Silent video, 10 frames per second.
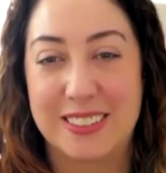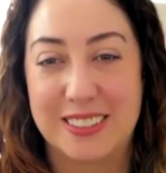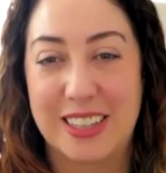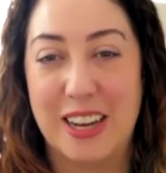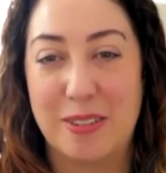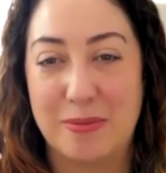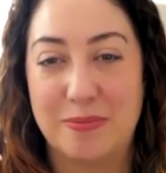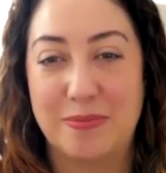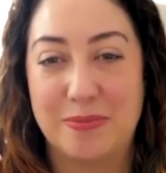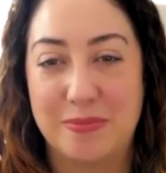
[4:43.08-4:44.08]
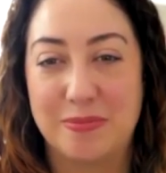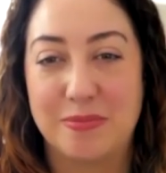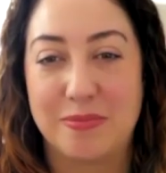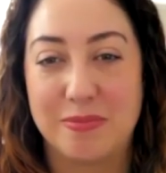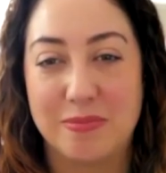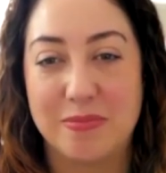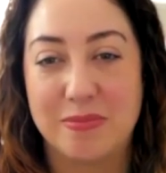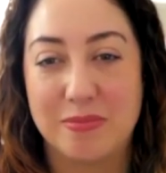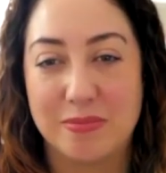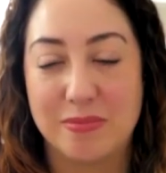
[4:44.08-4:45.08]

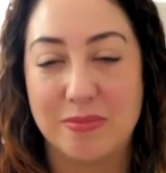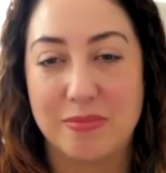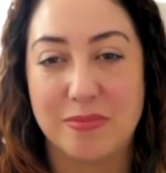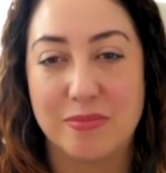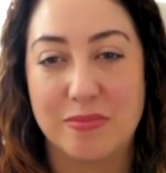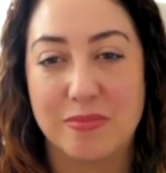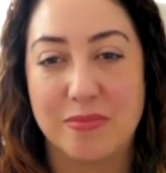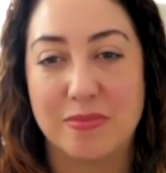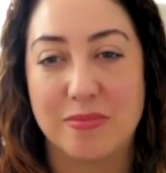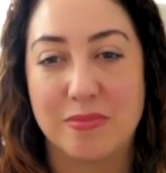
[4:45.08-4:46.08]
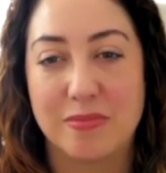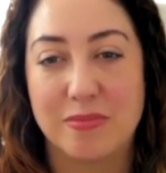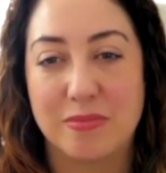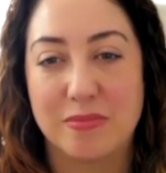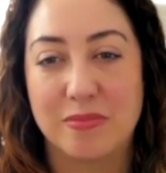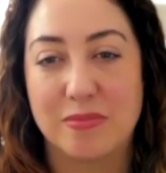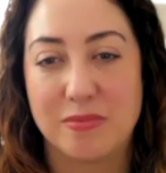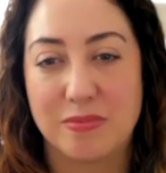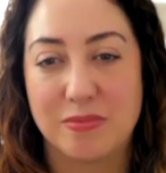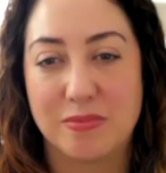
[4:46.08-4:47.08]

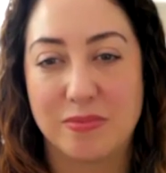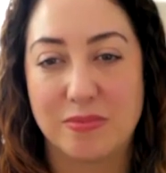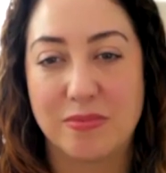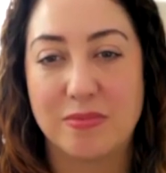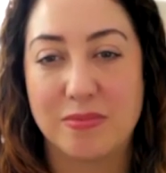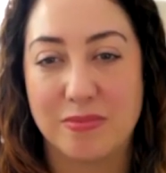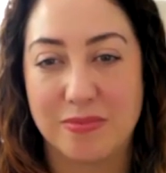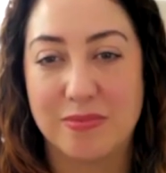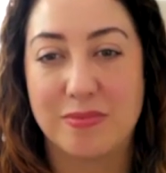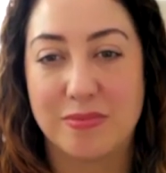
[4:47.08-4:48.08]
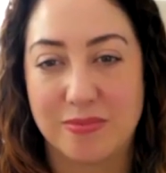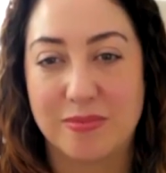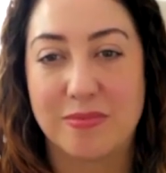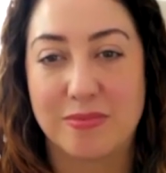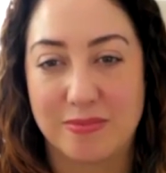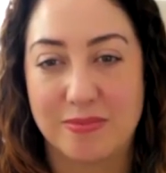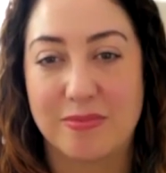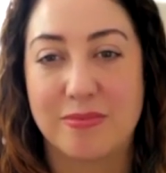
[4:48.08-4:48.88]
(silent)